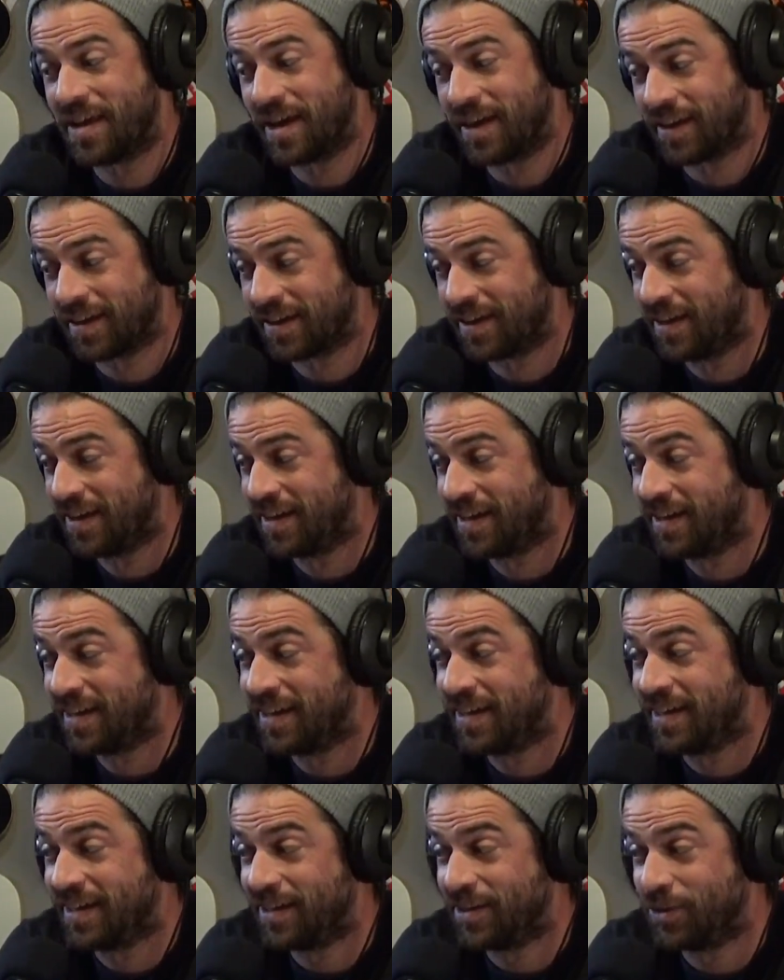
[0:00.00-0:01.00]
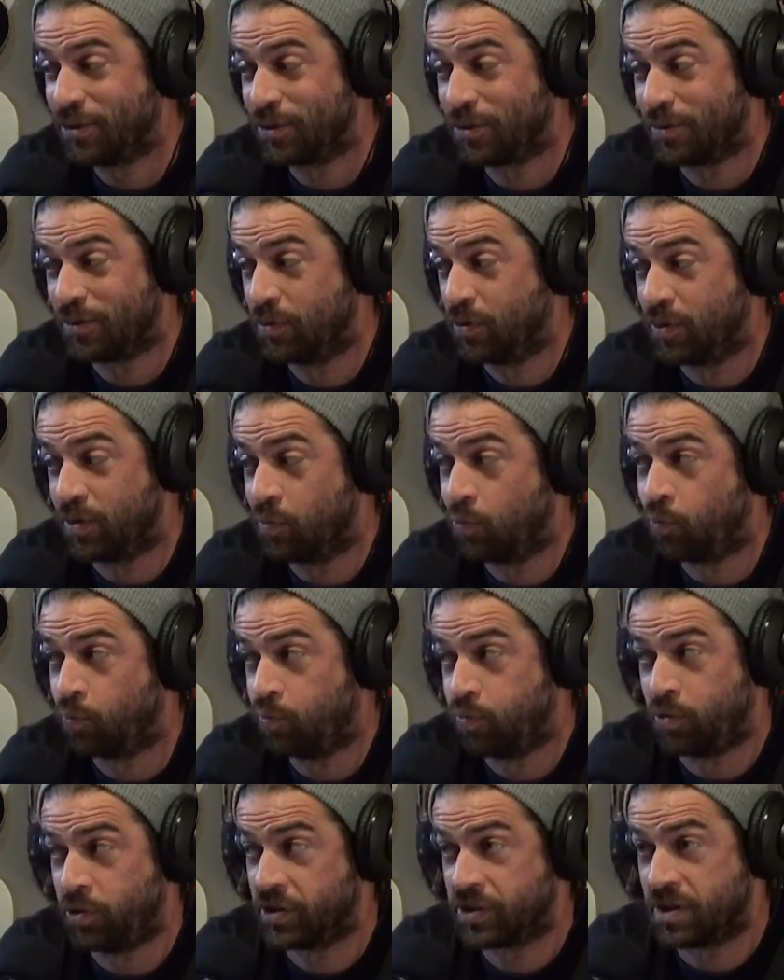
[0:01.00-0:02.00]
like
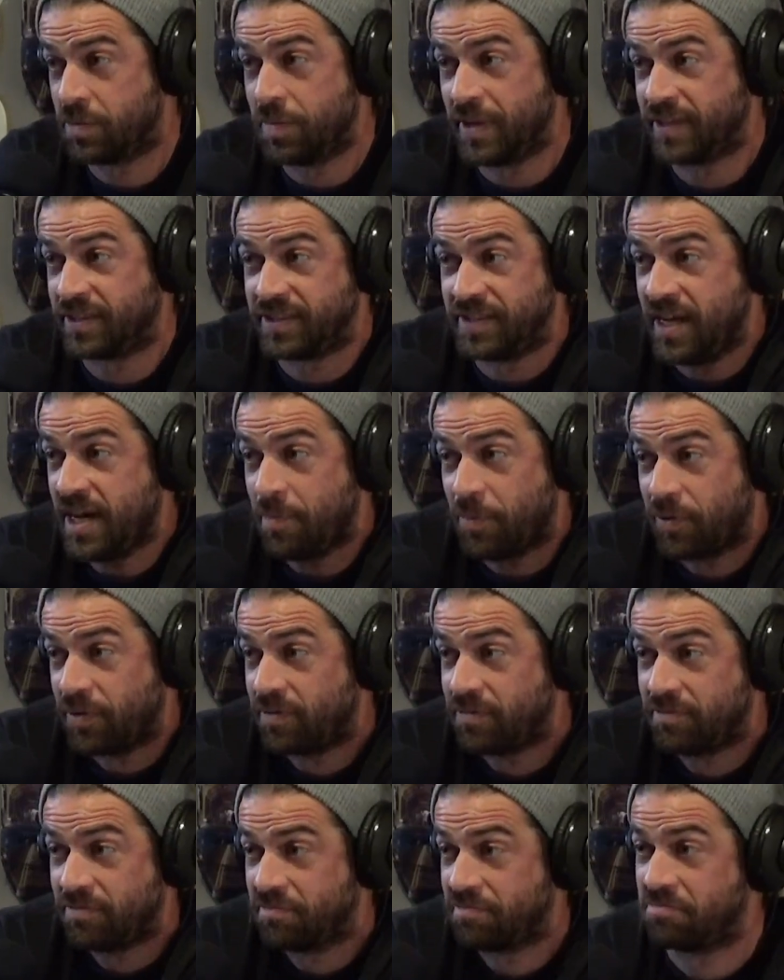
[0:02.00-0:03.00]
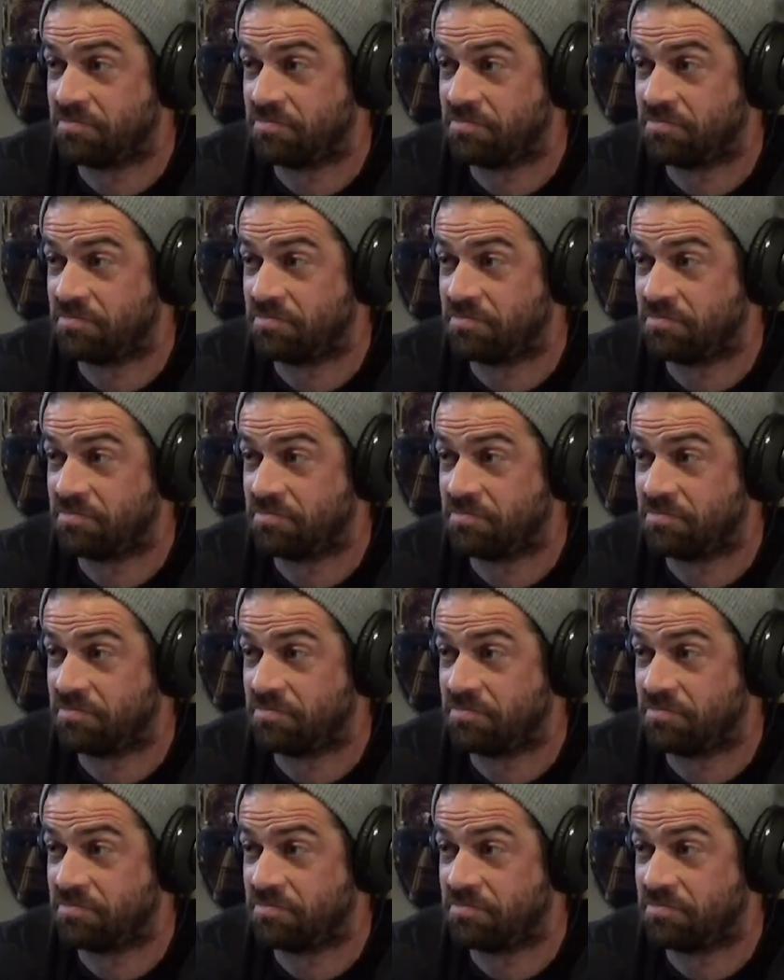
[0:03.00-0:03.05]
just a misstep,